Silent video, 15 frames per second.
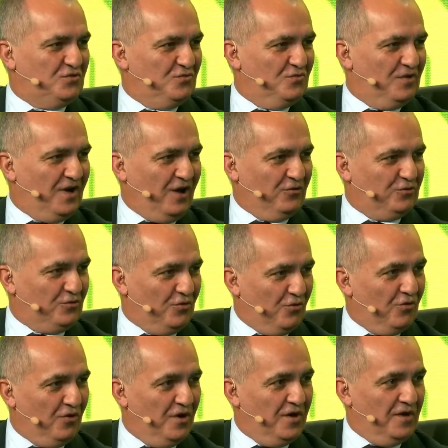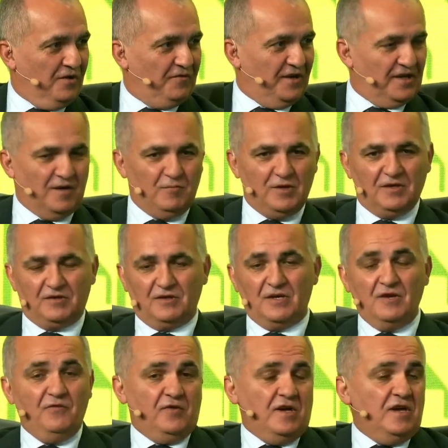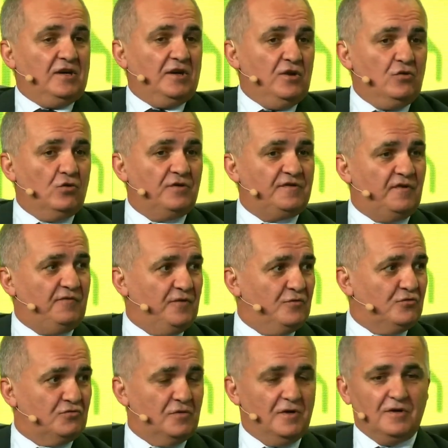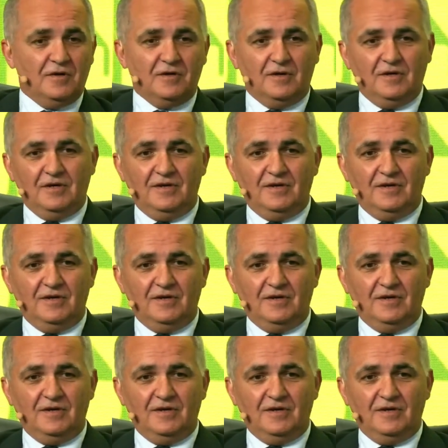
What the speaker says: Everything has changed and created